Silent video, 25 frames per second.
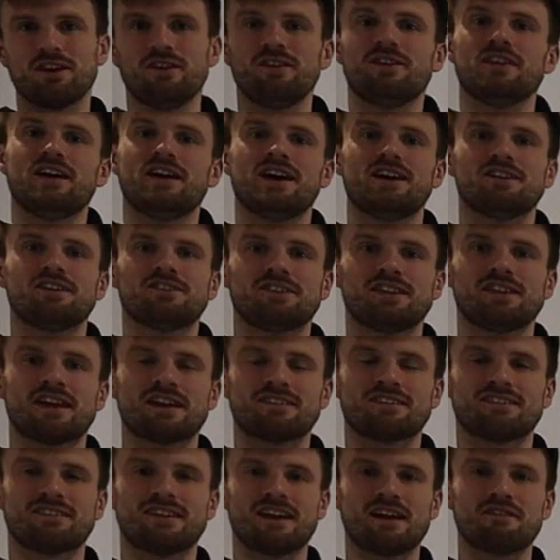here and there. So
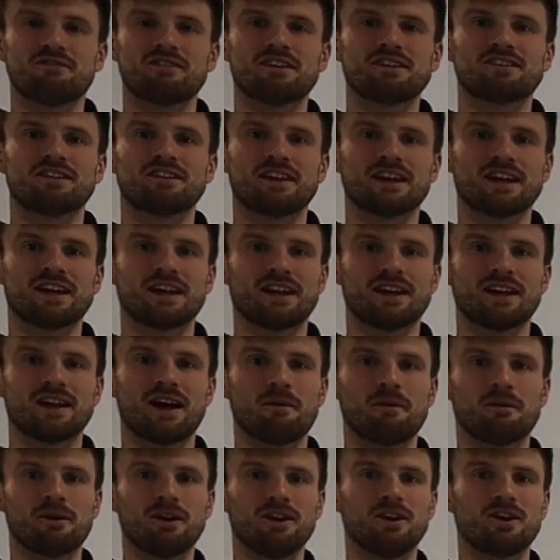that's definitely something
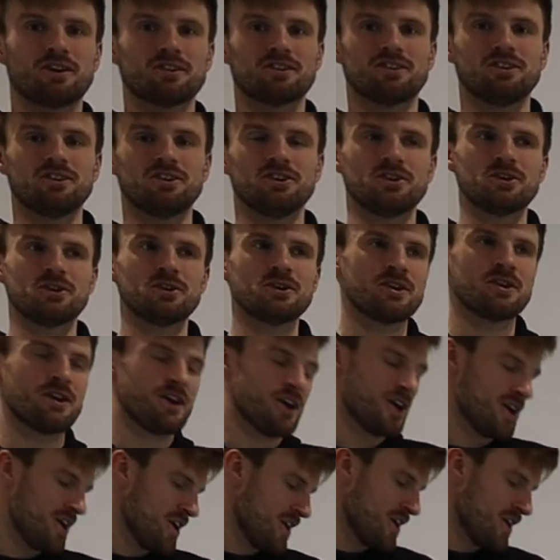I'm gonna look to do.